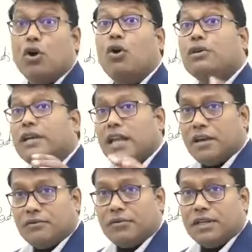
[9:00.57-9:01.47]
on an
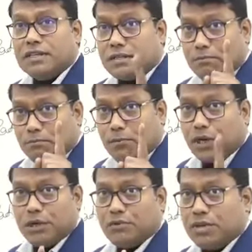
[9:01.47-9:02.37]
average
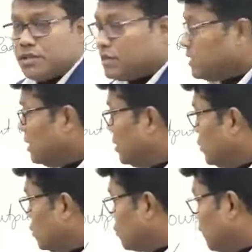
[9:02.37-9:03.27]
per unit,
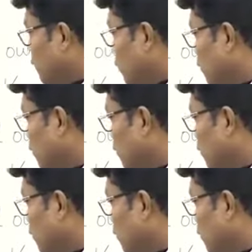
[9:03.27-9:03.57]
so for